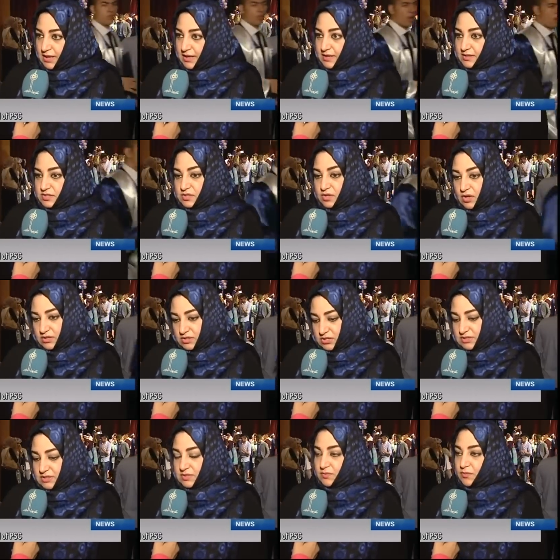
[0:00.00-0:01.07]
It's not
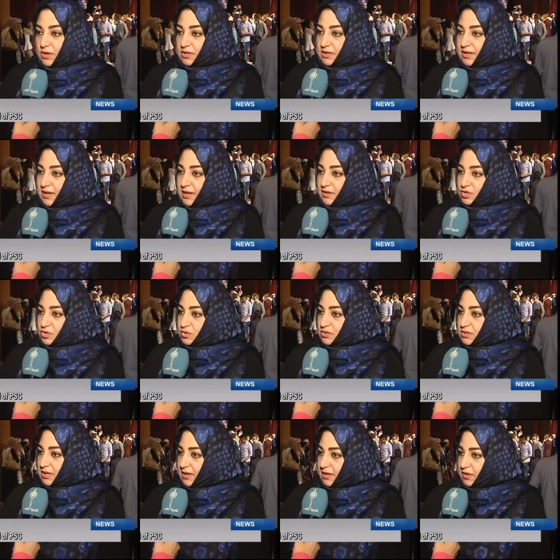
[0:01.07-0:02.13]
just what they should
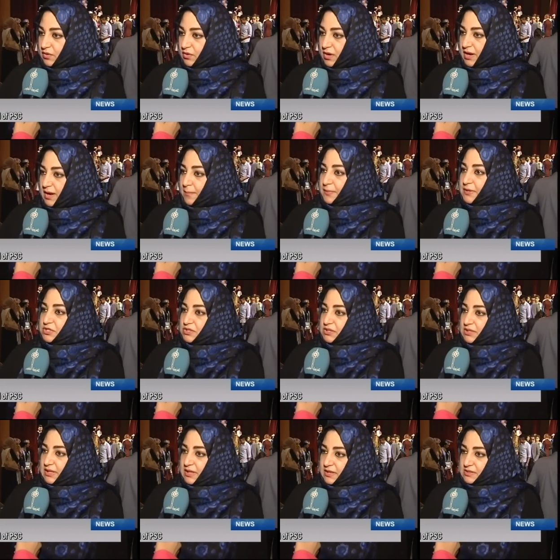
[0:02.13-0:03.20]
accomplish
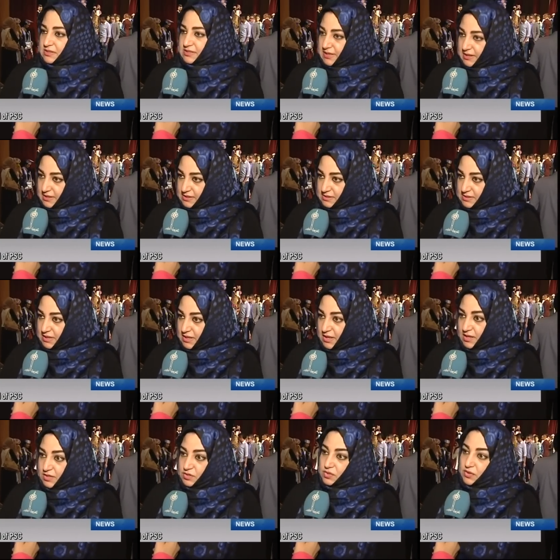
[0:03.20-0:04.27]
in their studies.
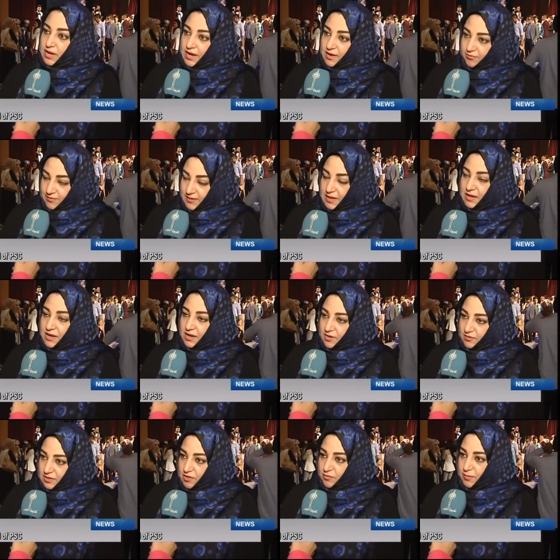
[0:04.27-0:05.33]
So I feel
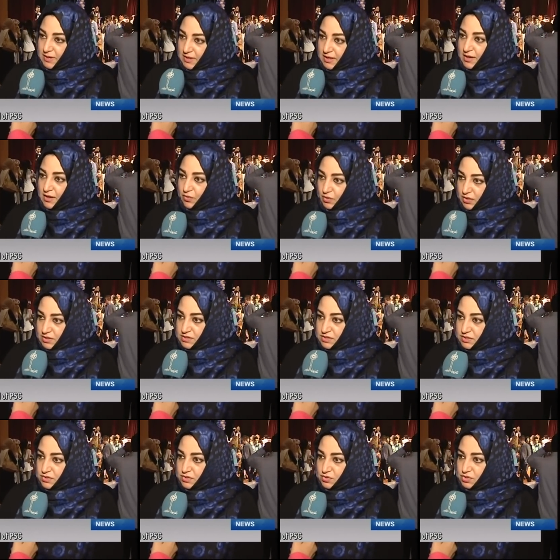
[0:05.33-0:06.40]
if they've been in a good
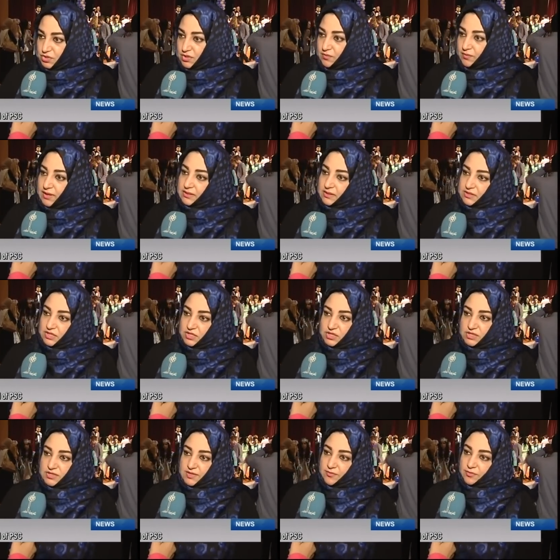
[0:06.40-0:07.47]
institution where the
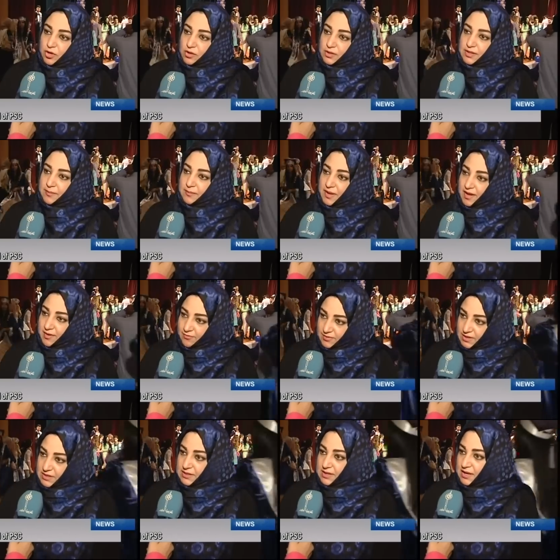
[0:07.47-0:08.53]
teachers have taught them
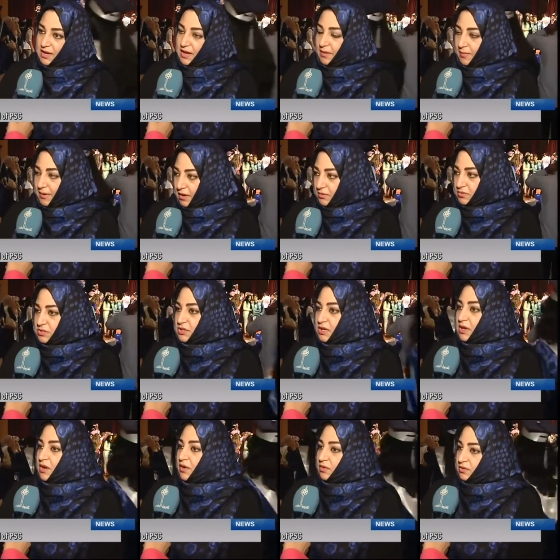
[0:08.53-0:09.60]
everything about
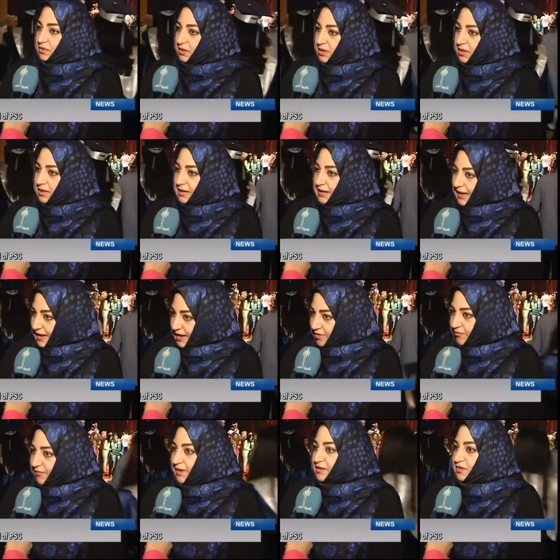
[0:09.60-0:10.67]

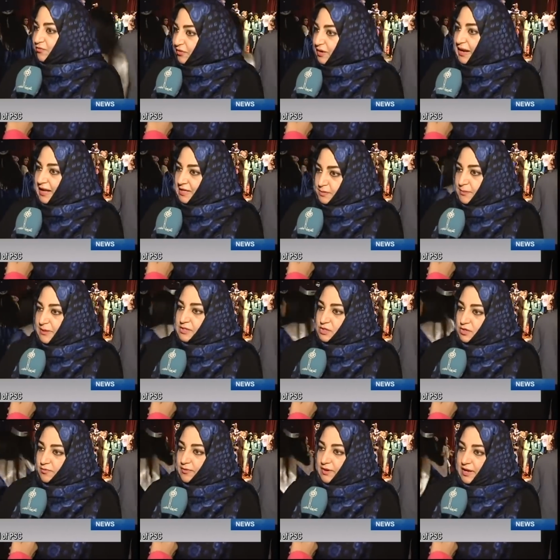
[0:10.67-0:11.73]
life and different aspects
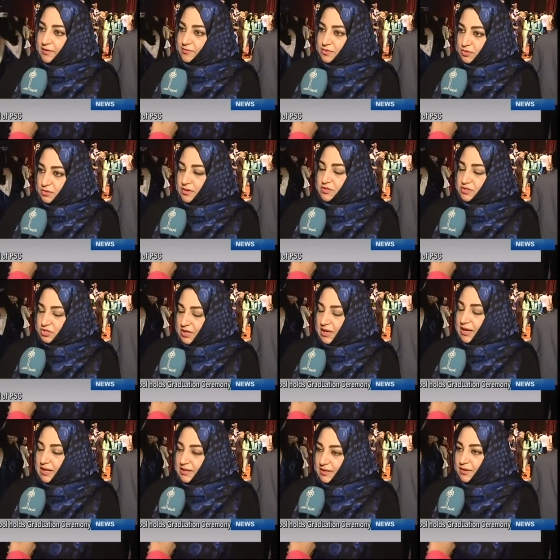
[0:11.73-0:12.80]
of life, so
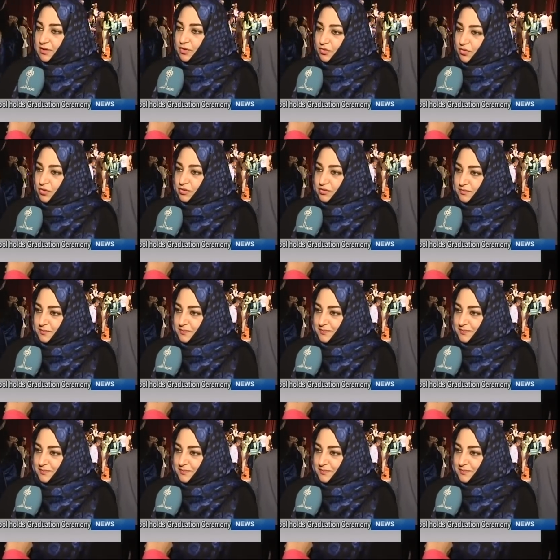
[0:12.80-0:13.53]
inshallah they'll do good.